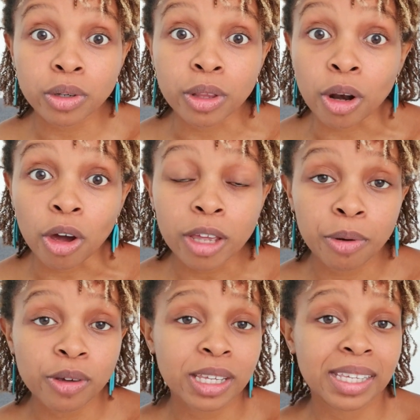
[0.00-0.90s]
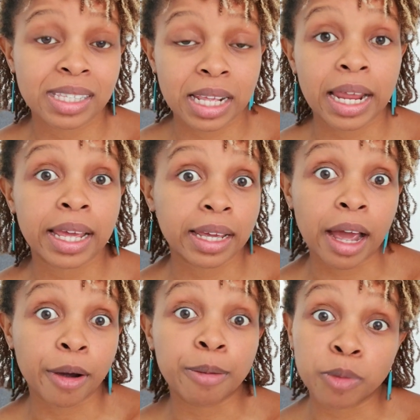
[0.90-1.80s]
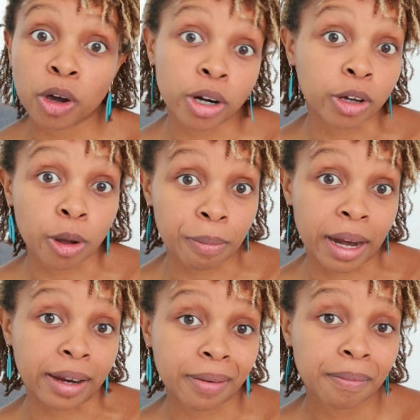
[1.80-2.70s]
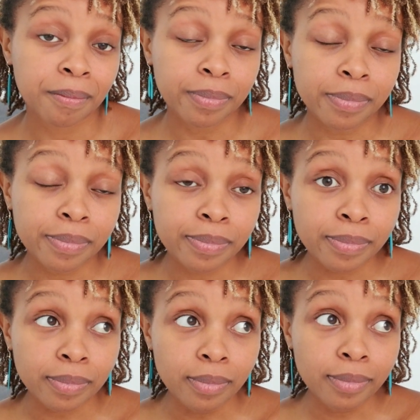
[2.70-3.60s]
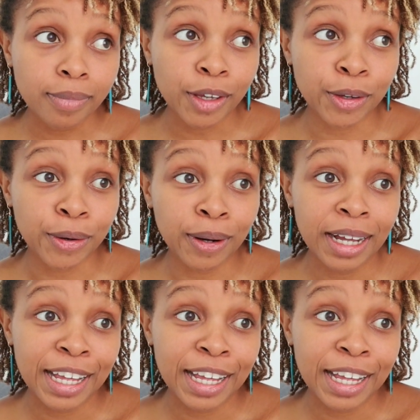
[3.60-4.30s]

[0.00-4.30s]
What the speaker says: the locking process, then I'm not gonna complain, you know.